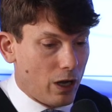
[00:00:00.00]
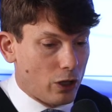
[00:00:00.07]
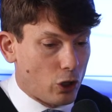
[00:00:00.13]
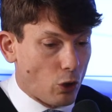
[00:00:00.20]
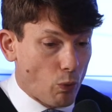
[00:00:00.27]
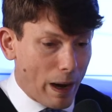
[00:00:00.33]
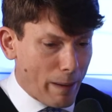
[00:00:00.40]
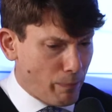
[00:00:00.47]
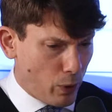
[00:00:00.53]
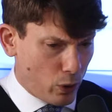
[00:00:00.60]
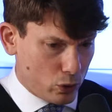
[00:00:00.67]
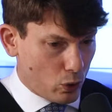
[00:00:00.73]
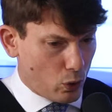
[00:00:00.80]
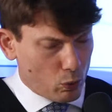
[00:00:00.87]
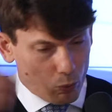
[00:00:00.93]
The web
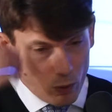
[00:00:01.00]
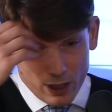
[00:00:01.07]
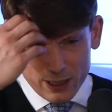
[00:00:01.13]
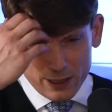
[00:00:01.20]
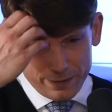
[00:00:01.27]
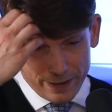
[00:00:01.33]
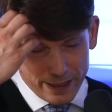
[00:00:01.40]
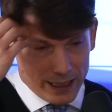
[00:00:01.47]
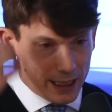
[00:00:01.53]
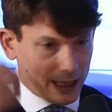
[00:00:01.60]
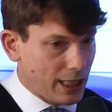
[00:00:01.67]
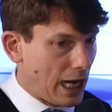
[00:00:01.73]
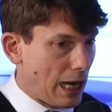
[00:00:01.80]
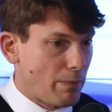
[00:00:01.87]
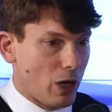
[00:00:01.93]
portal was
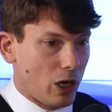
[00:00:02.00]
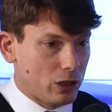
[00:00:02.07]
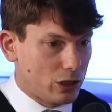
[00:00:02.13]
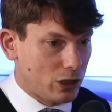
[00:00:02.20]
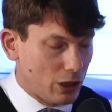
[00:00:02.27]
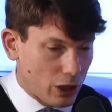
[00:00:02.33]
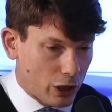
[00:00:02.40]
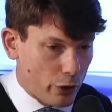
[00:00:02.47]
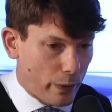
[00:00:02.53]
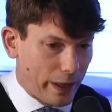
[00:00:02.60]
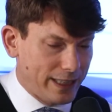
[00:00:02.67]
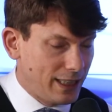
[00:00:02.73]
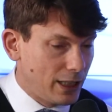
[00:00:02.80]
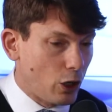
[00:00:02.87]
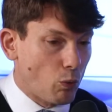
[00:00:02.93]
thinking about
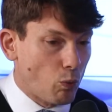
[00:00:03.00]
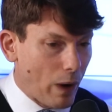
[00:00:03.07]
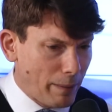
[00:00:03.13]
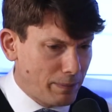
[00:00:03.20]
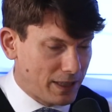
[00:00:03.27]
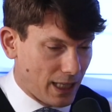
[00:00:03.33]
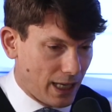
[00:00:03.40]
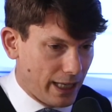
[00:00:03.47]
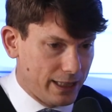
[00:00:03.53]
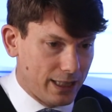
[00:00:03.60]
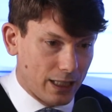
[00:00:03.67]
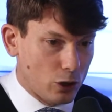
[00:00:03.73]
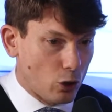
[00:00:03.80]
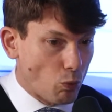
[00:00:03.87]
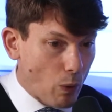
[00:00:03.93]
creating a website,
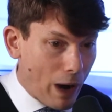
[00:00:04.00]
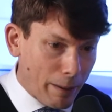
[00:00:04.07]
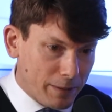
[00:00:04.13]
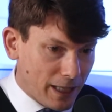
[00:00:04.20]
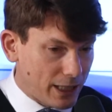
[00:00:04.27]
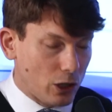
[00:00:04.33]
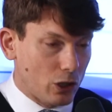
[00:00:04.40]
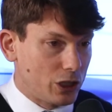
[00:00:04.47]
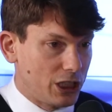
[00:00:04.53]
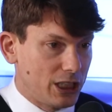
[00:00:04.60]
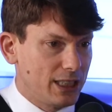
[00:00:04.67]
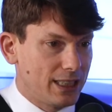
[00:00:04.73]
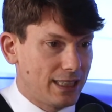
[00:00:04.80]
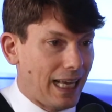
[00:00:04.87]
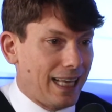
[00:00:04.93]
and the web
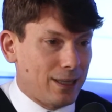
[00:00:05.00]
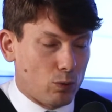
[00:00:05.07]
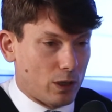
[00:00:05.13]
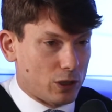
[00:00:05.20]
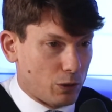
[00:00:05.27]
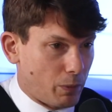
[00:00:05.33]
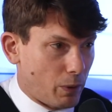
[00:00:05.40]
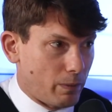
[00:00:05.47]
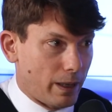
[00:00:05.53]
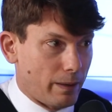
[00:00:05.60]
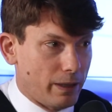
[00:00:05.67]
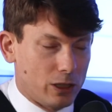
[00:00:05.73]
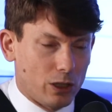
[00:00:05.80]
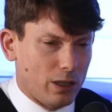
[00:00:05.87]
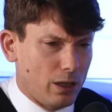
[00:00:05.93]
technologies, that was the problem.
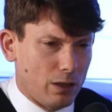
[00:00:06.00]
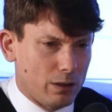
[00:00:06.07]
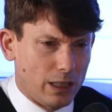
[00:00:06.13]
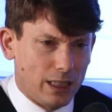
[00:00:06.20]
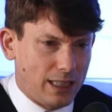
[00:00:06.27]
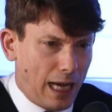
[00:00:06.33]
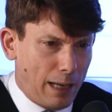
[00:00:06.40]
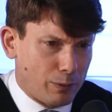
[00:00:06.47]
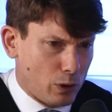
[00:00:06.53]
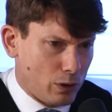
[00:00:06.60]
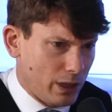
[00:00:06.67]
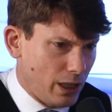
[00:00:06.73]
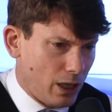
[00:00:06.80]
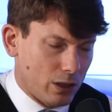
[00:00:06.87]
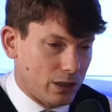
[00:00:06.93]
It's
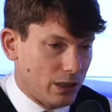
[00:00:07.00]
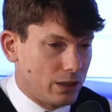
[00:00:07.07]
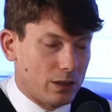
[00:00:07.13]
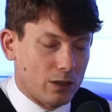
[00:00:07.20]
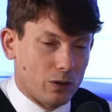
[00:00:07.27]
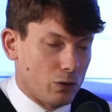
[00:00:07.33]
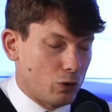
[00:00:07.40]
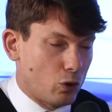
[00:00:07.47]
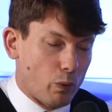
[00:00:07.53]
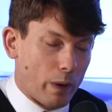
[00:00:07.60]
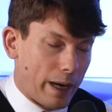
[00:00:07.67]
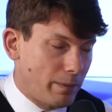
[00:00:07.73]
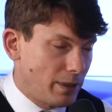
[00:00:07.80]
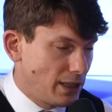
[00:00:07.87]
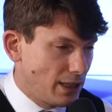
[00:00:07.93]
absolutely not. The
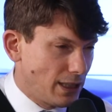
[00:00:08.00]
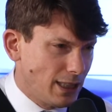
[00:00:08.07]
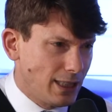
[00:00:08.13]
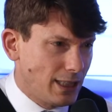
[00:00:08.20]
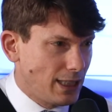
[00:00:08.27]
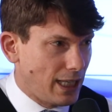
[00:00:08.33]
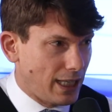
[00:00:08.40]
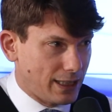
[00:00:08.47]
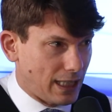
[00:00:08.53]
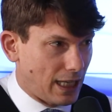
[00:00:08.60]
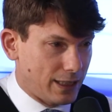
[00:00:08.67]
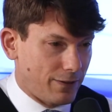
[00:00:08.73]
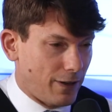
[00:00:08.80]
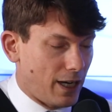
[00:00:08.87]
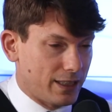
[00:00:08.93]
web is easy as
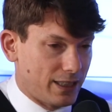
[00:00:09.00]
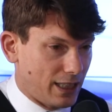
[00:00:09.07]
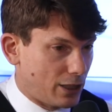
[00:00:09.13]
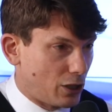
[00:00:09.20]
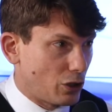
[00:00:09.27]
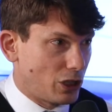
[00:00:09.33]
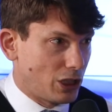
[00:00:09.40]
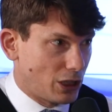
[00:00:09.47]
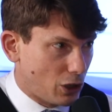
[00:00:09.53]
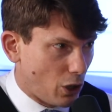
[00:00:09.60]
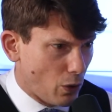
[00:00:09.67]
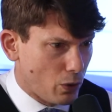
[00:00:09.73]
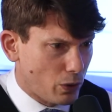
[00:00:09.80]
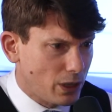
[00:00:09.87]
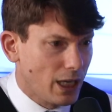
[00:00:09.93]
far as technologies
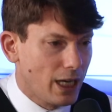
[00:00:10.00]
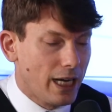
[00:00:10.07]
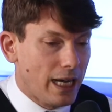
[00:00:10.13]
goes.